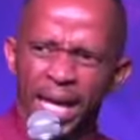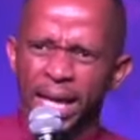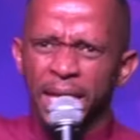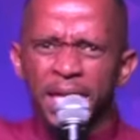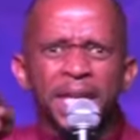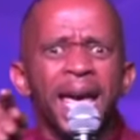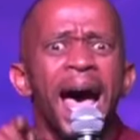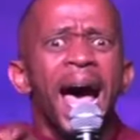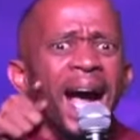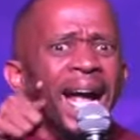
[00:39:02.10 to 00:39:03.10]

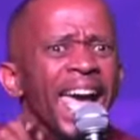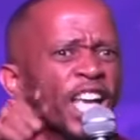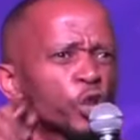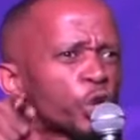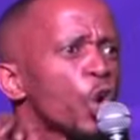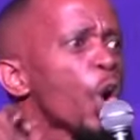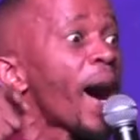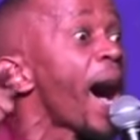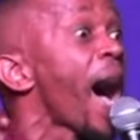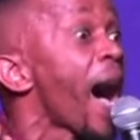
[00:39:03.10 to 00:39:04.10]
Young as you
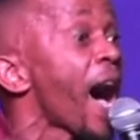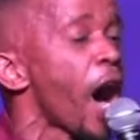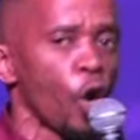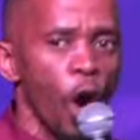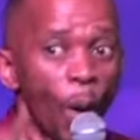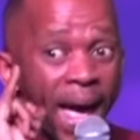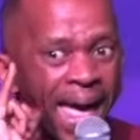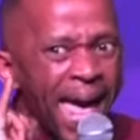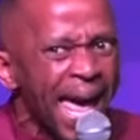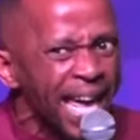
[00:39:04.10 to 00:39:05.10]
are,
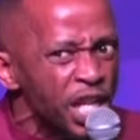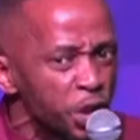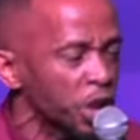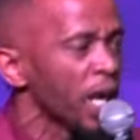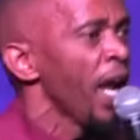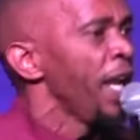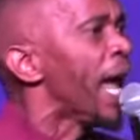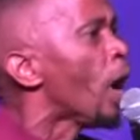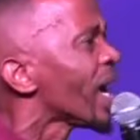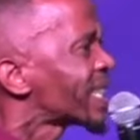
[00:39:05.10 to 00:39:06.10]
ngobe age,
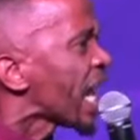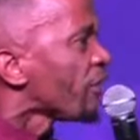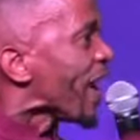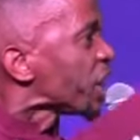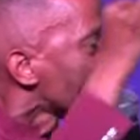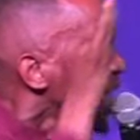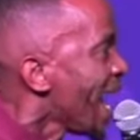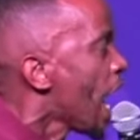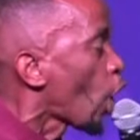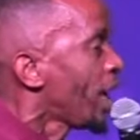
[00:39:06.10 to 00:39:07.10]
now a salvation
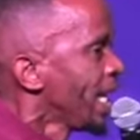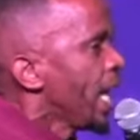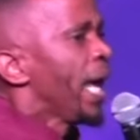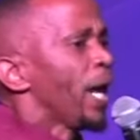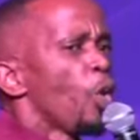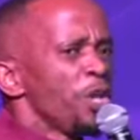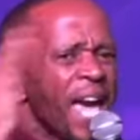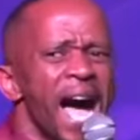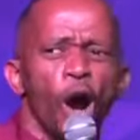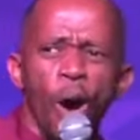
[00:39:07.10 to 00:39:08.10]
yakho
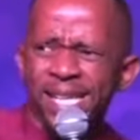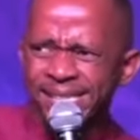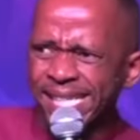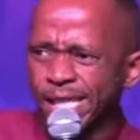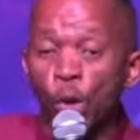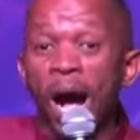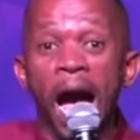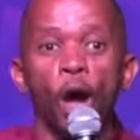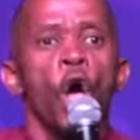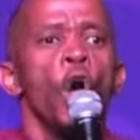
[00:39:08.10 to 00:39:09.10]
unyaka wasindiswa
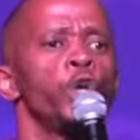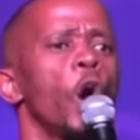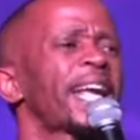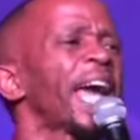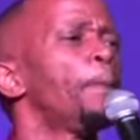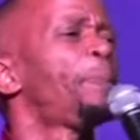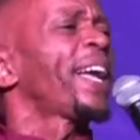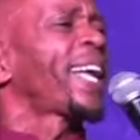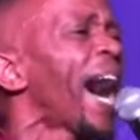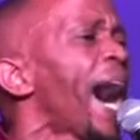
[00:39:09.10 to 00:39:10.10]
ngayo, you can
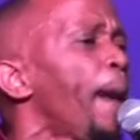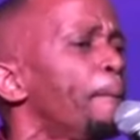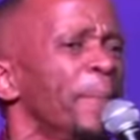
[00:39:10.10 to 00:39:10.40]
become